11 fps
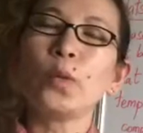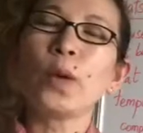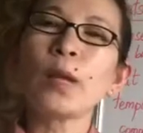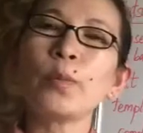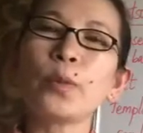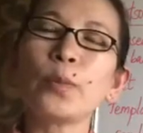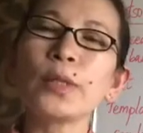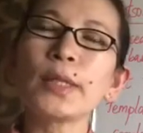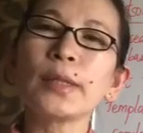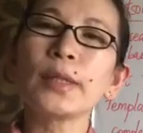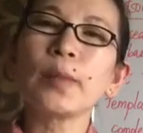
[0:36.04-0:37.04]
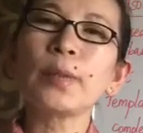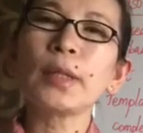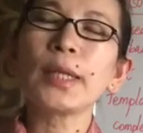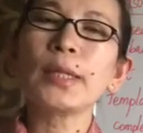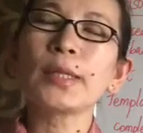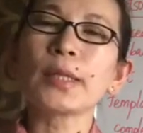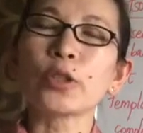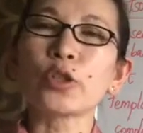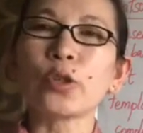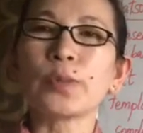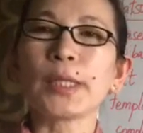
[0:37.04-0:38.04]
While proposing the double helix
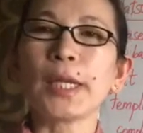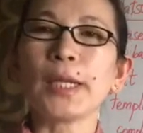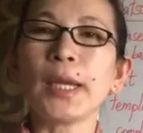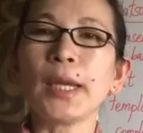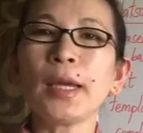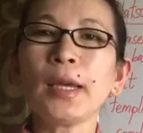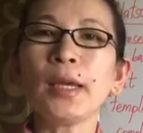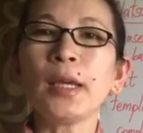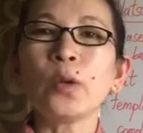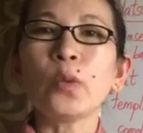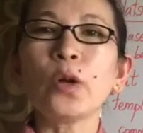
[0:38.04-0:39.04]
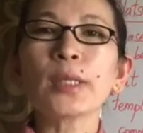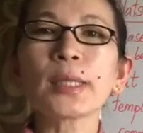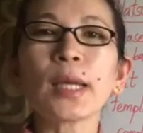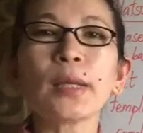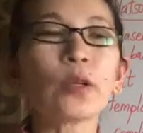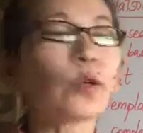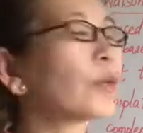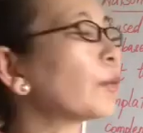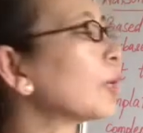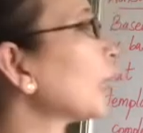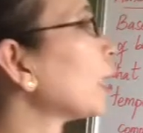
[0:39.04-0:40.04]
structure of DNA, Watson and Crick
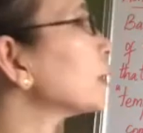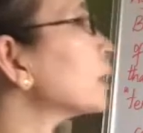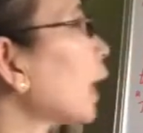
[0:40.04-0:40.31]
realized